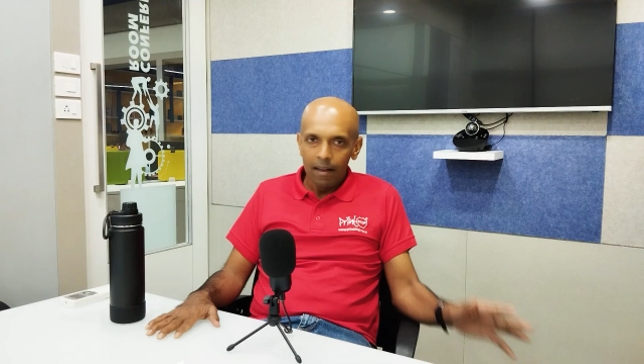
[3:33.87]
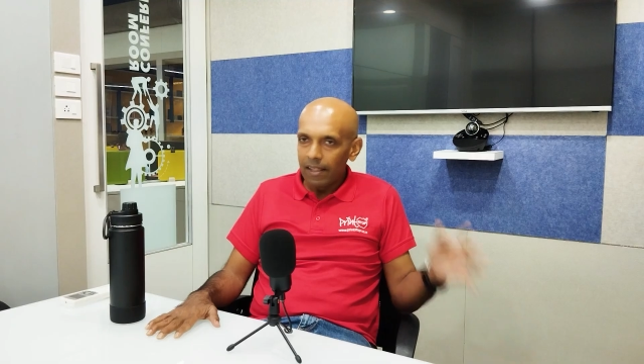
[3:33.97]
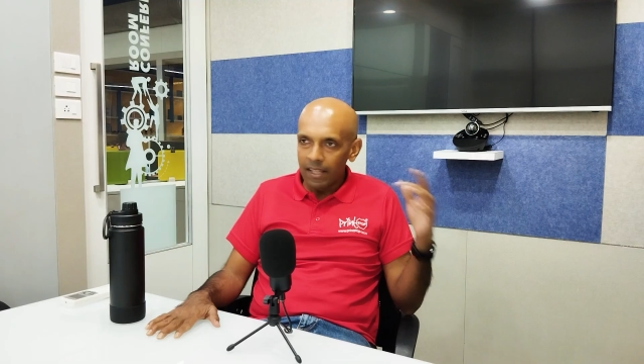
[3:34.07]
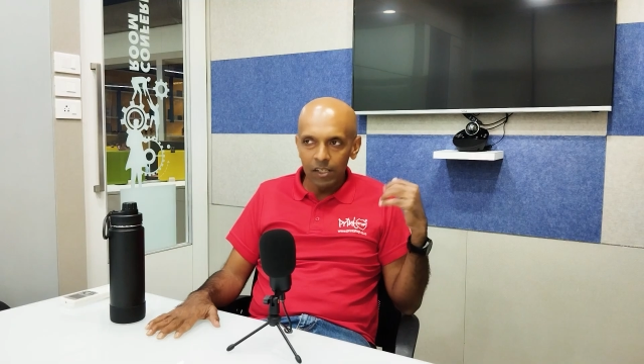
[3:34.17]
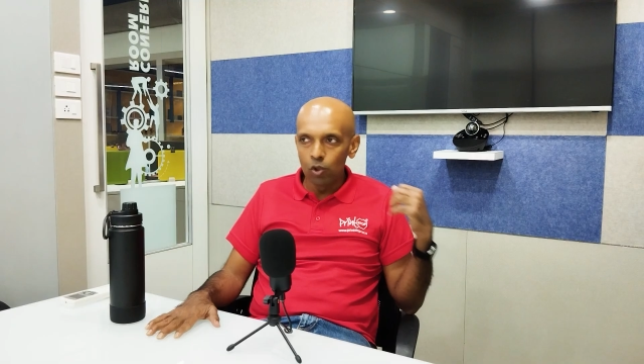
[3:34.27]

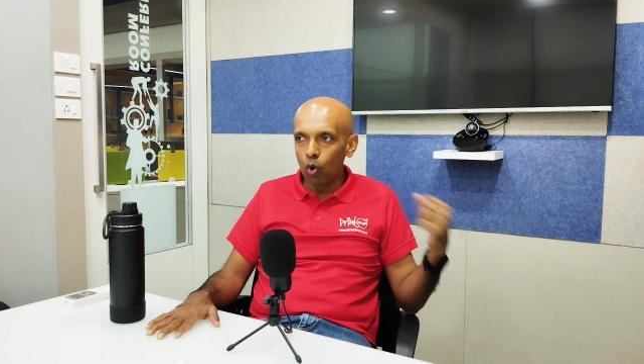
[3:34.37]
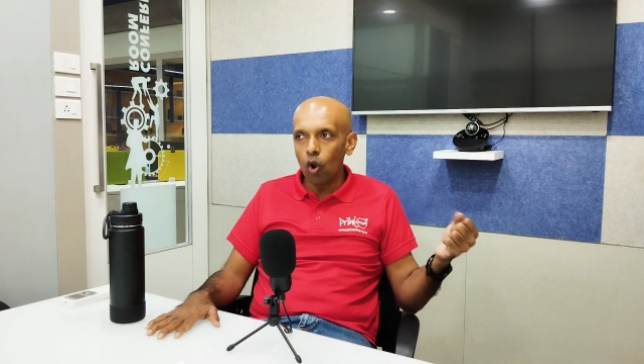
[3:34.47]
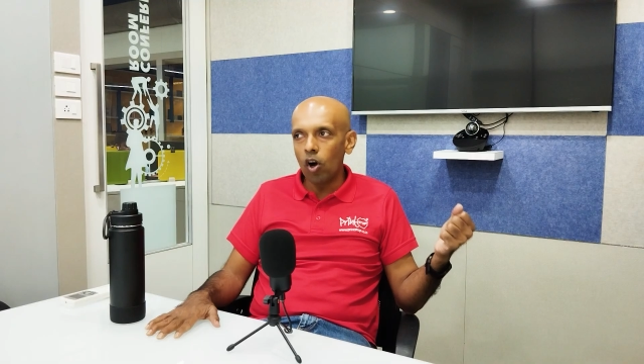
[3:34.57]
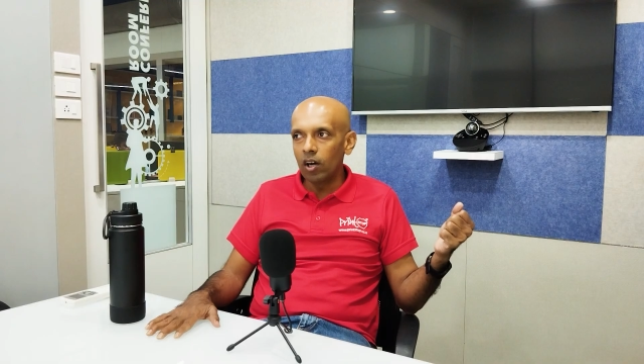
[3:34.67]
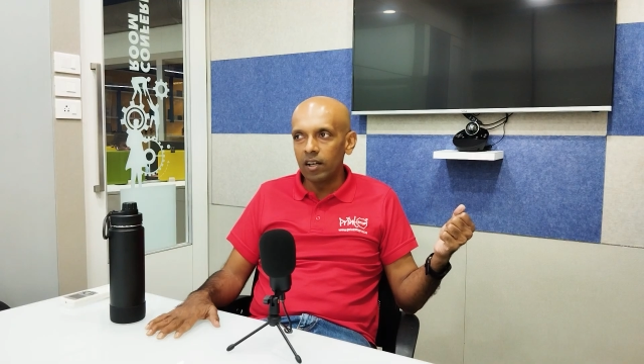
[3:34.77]
there's no
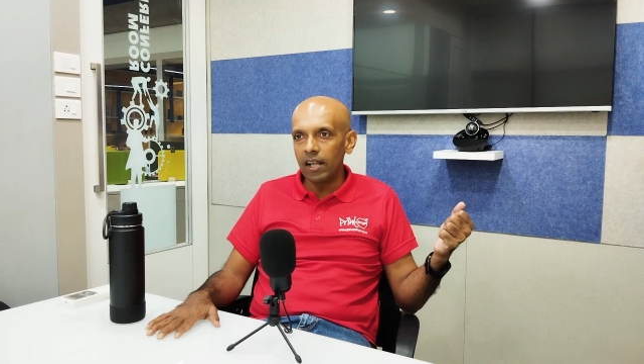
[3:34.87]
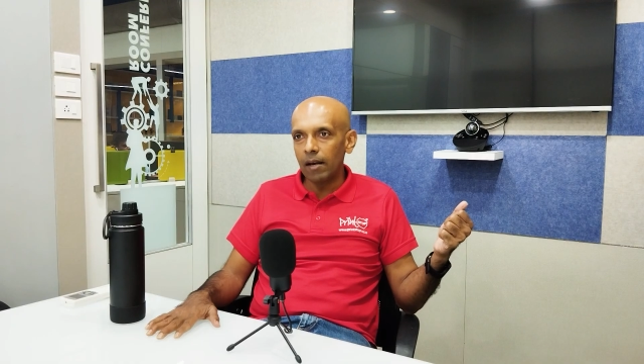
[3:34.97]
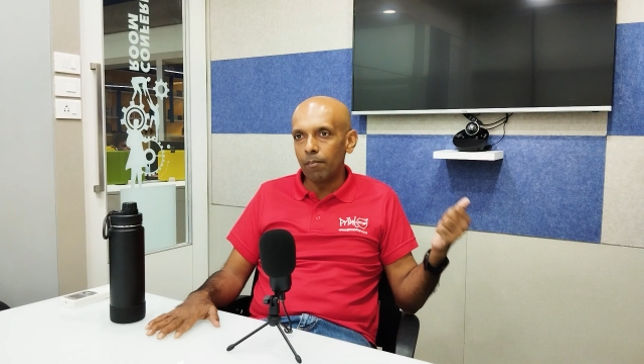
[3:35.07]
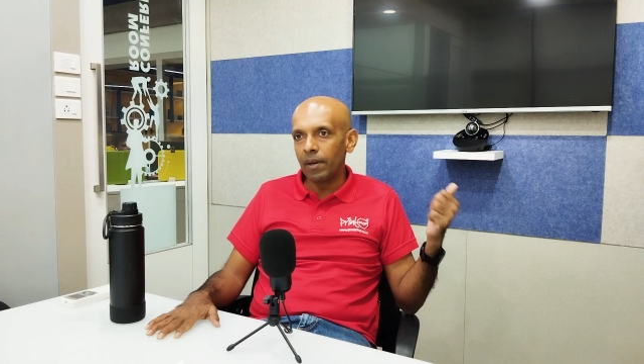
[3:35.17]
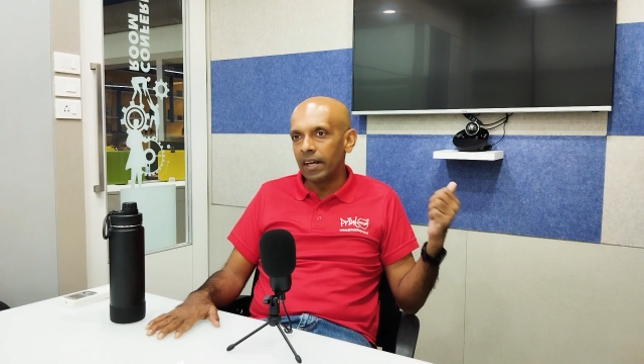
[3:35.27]
longer
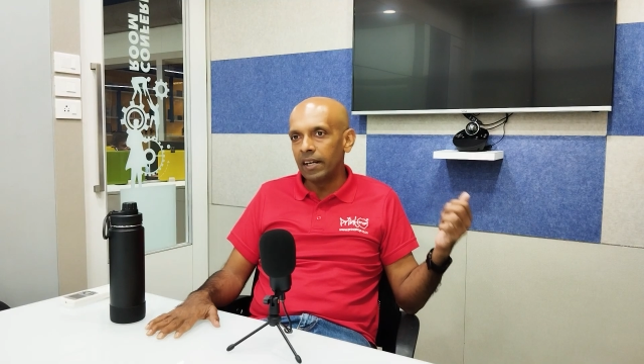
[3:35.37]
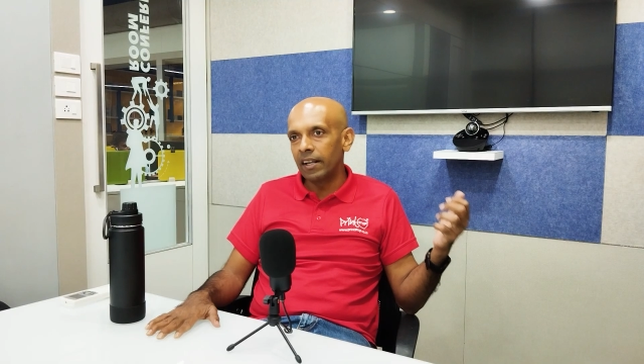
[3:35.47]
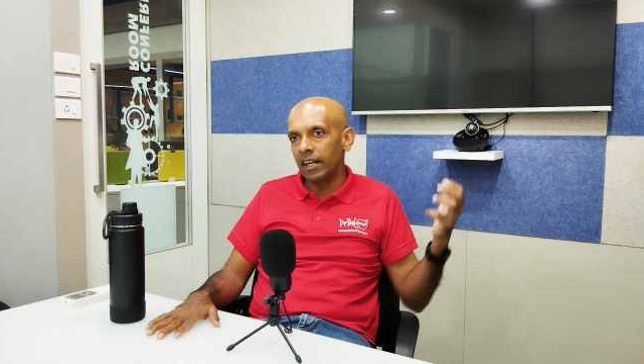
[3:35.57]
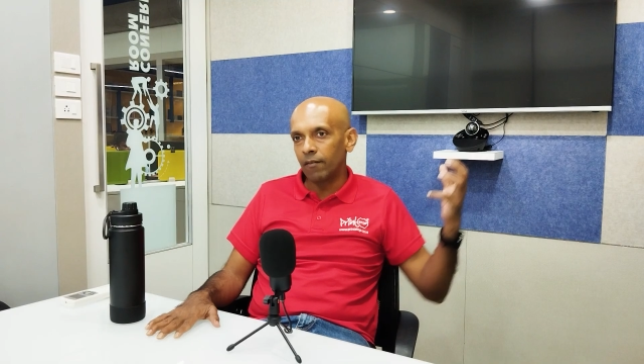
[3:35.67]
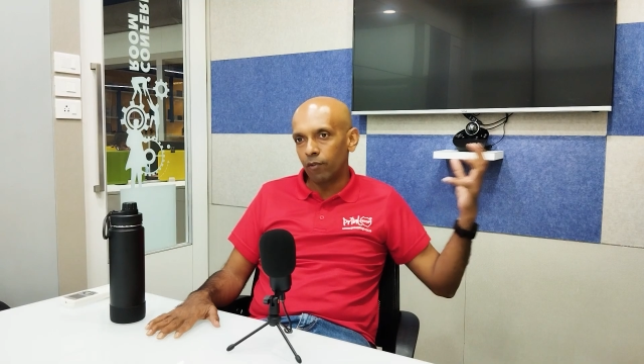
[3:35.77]
that brain
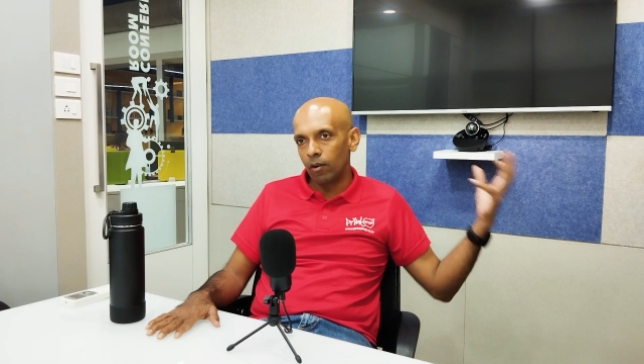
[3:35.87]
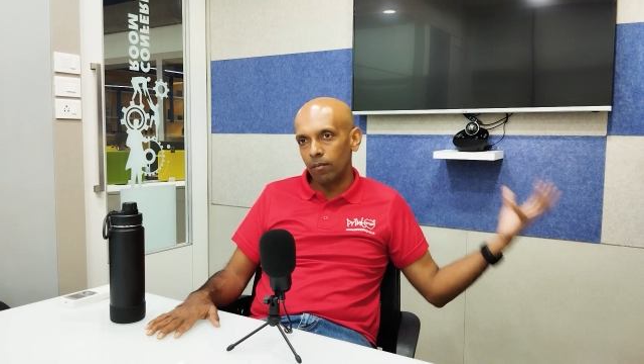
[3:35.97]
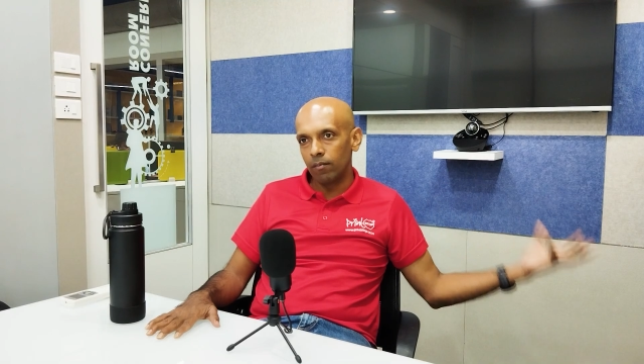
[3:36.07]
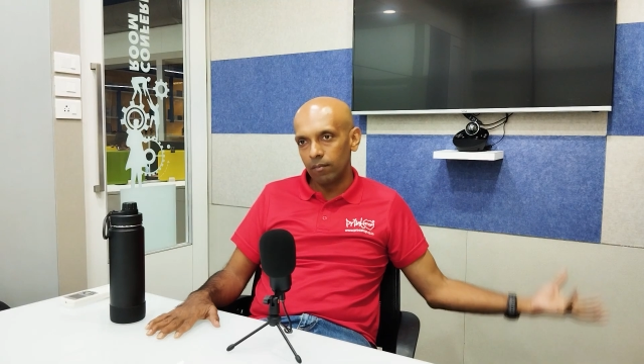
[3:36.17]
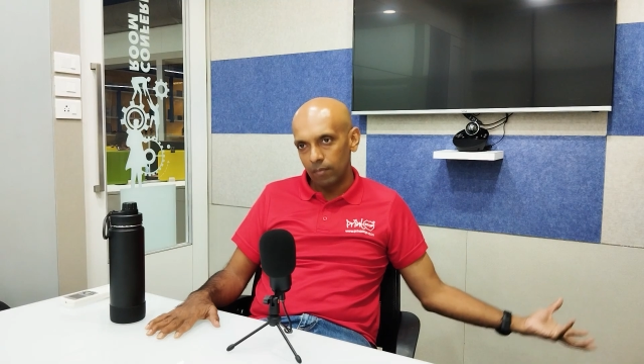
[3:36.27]
drain
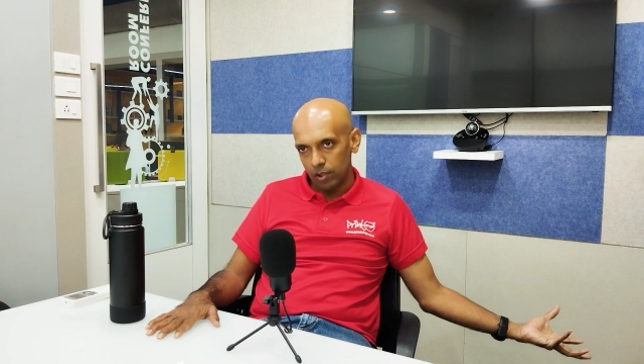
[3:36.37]
from